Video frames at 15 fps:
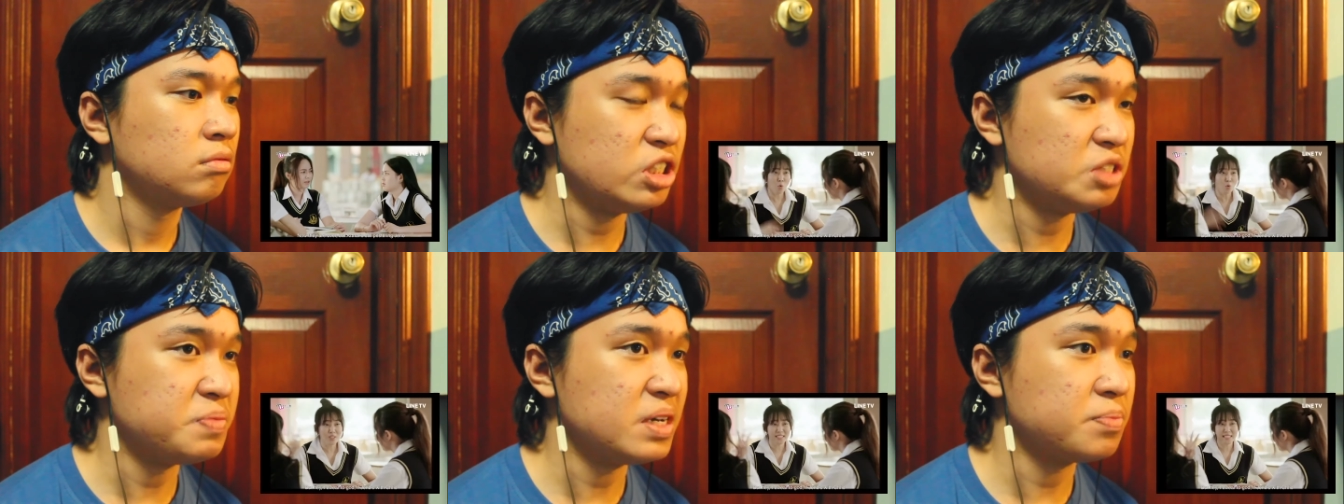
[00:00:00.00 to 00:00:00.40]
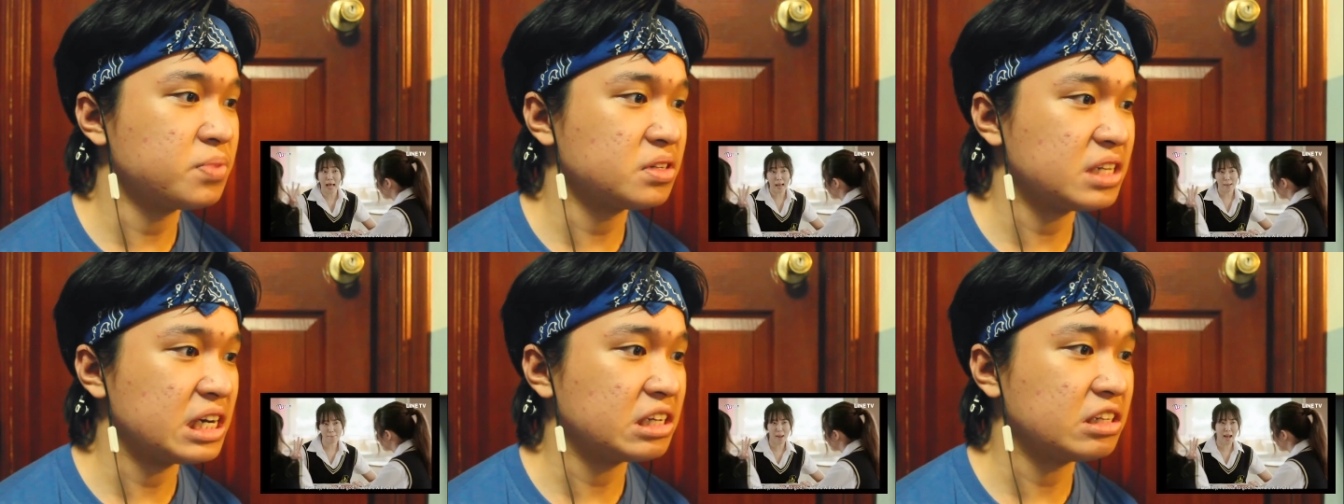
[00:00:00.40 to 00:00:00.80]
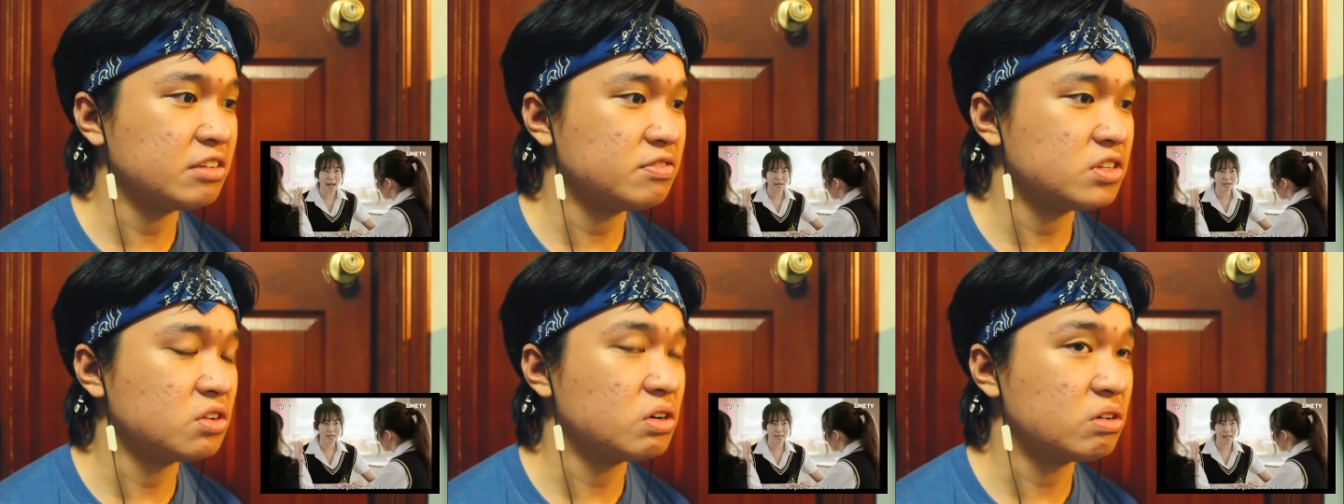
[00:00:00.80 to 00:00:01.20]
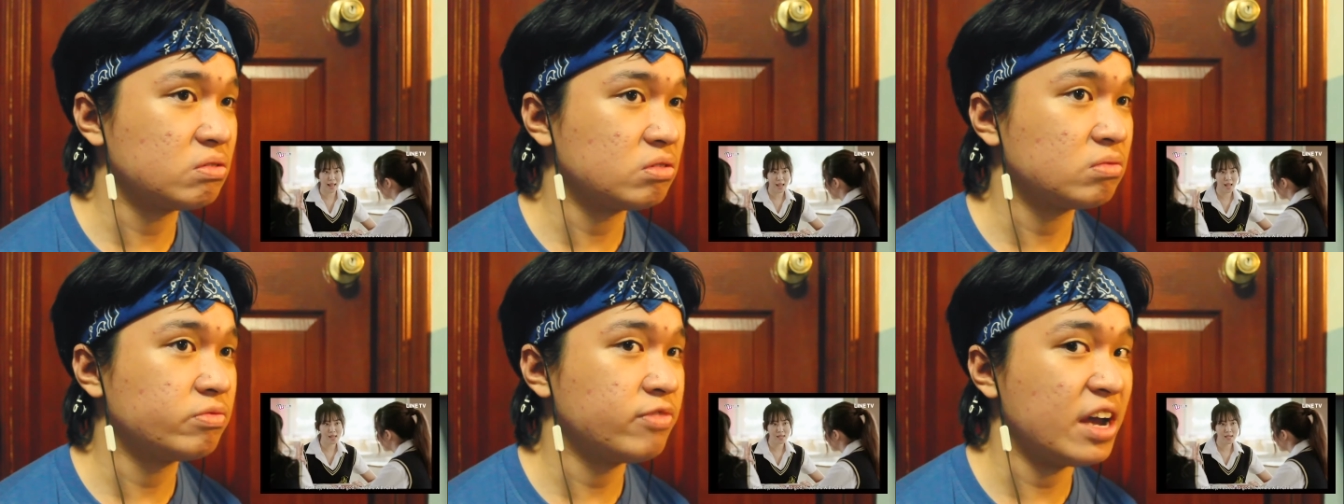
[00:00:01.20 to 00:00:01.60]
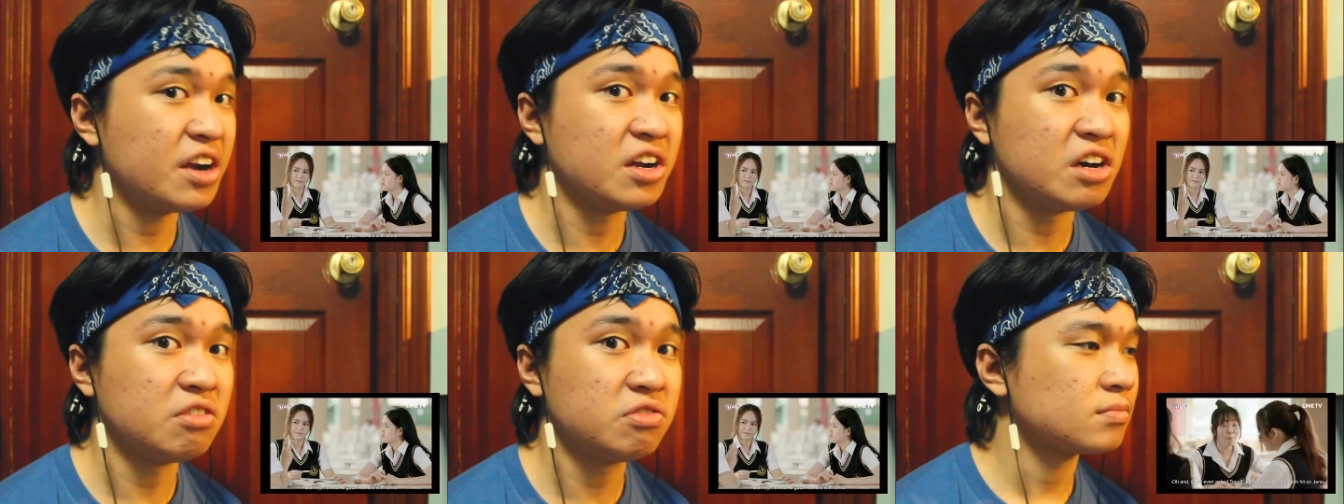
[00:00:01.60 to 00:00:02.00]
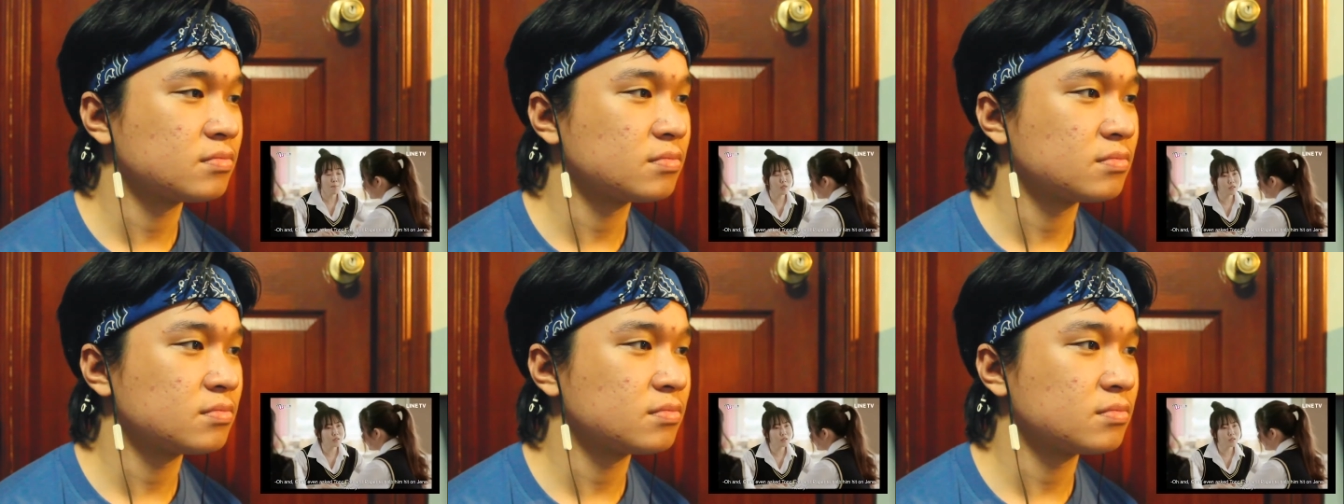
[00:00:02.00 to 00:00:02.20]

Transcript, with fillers: She's being protective, so fair enough.